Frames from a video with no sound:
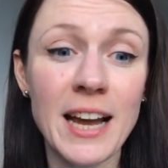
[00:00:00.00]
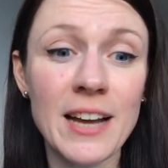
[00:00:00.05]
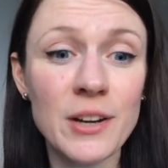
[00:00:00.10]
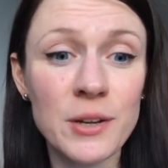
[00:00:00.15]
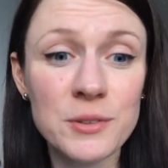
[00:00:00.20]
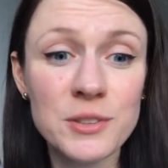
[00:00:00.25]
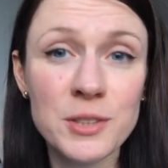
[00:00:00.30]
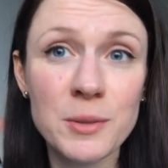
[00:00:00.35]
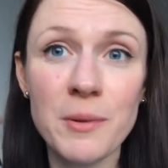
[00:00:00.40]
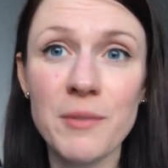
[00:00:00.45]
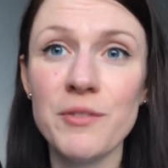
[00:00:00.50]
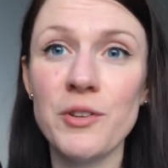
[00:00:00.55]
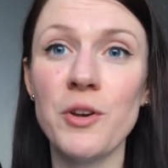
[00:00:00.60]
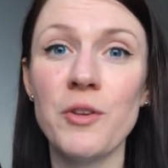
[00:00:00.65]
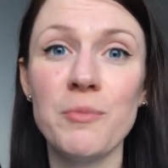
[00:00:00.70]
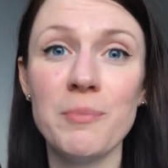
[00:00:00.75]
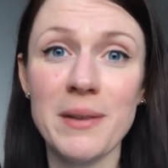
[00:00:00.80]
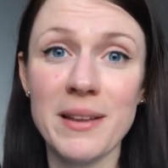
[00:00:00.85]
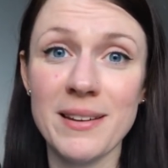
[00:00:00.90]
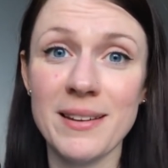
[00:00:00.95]
I know some of you
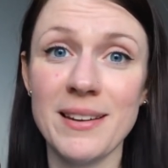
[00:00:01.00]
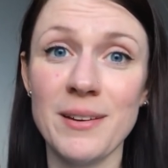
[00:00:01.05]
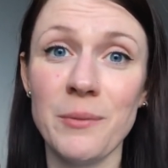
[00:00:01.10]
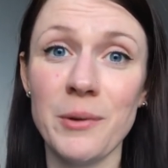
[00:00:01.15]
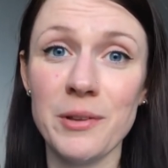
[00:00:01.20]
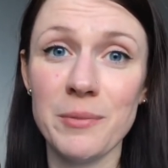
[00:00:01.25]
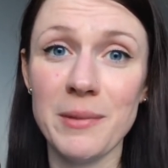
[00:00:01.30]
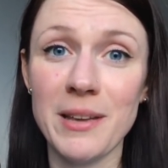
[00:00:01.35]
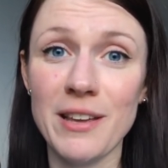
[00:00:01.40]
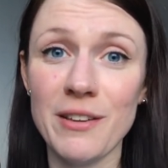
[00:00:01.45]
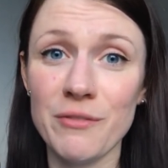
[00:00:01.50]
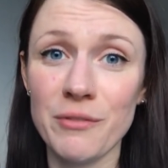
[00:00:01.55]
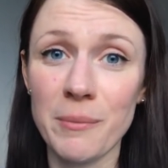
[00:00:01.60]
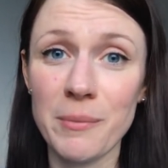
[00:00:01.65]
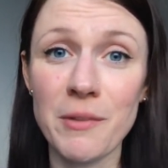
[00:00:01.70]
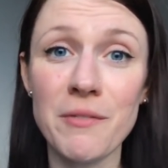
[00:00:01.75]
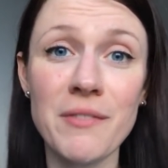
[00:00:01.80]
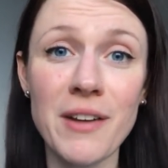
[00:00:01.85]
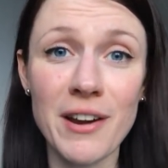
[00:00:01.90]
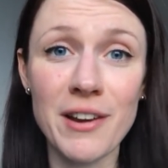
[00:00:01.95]
have been with me from
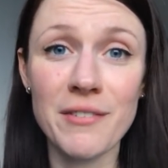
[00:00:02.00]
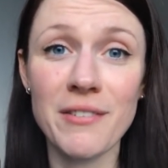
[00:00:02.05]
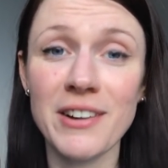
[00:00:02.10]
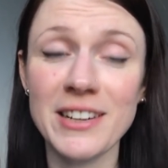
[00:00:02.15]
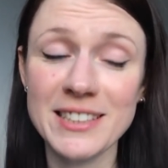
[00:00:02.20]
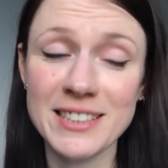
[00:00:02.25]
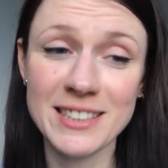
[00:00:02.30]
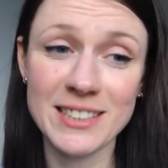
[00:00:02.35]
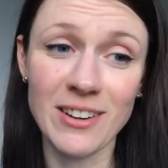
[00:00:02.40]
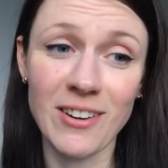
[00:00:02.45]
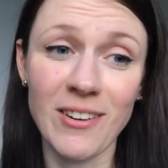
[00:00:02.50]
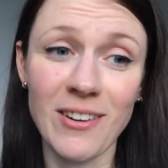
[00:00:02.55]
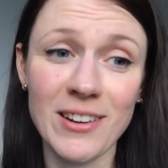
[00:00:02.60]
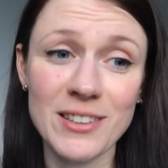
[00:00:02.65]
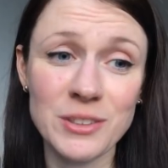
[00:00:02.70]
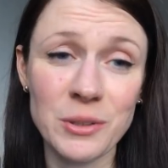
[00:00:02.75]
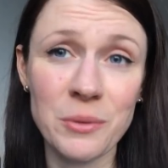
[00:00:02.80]
the very, very start.